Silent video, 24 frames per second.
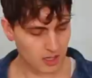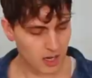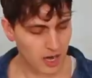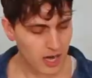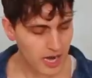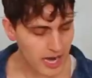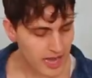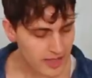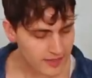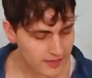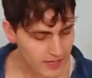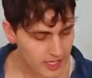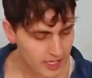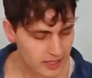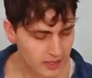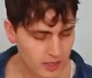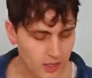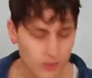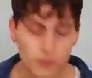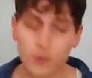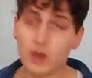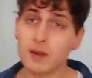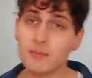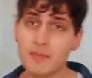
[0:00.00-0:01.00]
All right, and
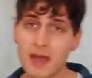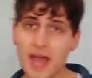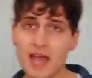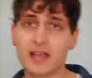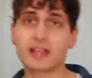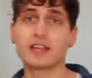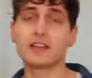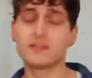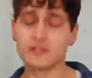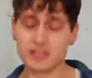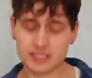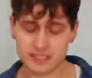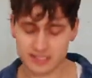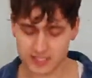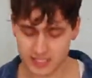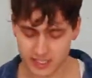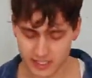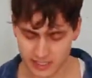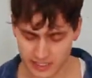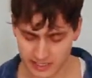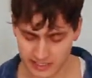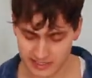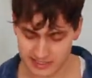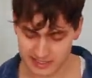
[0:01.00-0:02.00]
then 1 packet of
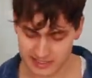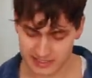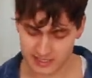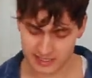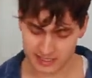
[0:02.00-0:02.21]
instant yeast